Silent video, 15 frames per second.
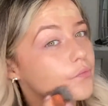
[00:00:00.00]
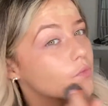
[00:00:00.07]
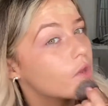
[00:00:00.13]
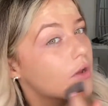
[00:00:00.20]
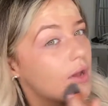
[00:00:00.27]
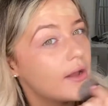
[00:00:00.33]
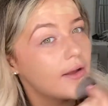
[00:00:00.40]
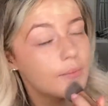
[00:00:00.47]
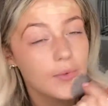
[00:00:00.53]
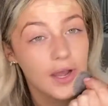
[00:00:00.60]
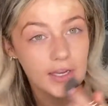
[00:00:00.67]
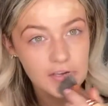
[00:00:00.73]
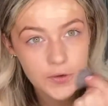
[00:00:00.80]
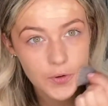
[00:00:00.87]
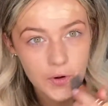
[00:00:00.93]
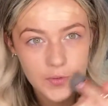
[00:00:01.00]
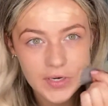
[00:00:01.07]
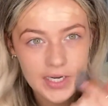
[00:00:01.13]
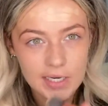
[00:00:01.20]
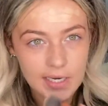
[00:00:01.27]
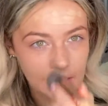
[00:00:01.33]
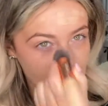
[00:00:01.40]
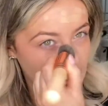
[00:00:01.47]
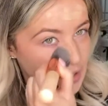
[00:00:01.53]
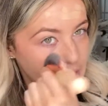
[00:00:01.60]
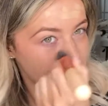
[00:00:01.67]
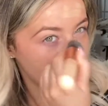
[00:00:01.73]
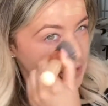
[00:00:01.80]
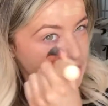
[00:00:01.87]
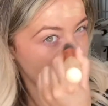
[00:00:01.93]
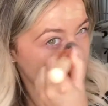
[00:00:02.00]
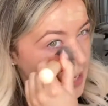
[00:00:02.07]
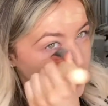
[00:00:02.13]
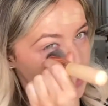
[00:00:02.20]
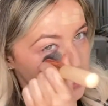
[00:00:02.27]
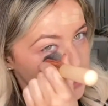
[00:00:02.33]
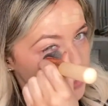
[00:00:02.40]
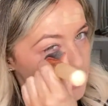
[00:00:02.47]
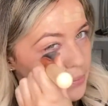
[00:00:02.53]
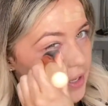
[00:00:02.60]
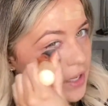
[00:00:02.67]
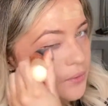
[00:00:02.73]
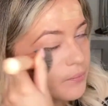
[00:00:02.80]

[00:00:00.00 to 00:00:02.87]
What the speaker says: And you only need a tiny little bit.